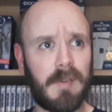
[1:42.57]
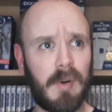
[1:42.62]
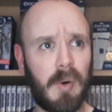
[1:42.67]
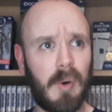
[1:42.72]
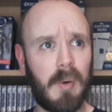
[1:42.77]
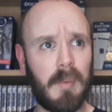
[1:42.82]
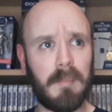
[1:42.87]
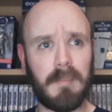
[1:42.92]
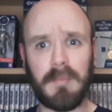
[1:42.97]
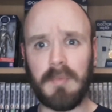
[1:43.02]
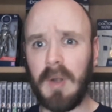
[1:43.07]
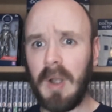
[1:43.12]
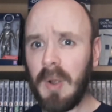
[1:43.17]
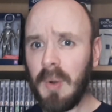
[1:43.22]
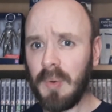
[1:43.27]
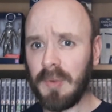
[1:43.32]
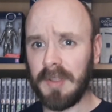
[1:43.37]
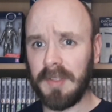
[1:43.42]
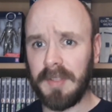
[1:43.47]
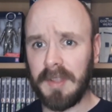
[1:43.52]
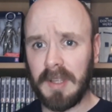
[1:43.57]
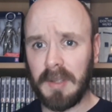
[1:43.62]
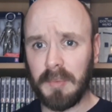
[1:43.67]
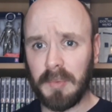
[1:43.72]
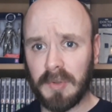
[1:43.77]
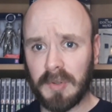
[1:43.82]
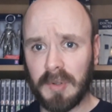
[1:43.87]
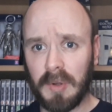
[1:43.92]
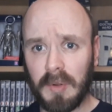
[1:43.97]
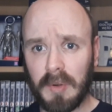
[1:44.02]
Rose, I think it
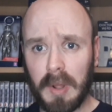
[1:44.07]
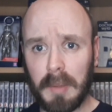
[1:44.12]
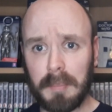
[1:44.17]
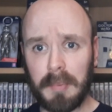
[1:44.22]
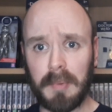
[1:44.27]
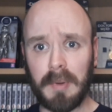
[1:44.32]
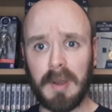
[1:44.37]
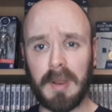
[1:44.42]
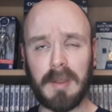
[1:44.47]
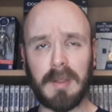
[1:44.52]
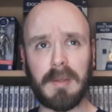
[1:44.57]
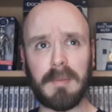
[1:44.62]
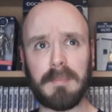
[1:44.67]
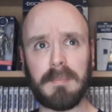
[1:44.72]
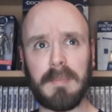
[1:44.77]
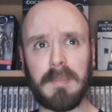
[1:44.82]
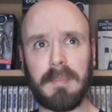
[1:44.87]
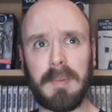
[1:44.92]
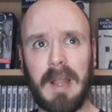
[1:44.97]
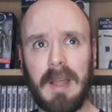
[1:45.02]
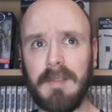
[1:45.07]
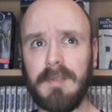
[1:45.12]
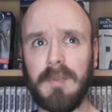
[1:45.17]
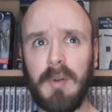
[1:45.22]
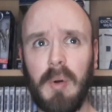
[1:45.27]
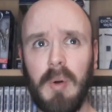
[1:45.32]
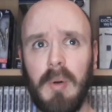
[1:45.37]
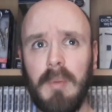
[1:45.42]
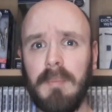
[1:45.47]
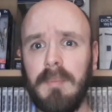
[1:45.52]
was called, Operator
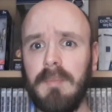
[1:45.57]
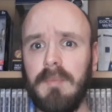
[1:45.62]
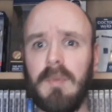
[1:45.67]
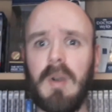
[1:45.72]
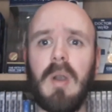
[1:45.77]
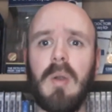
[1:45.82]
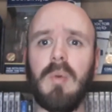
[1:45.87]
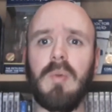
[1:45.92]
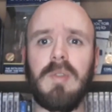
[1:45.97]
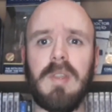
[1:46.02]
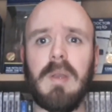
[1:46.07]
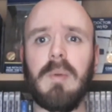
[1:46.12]
Platform Rose.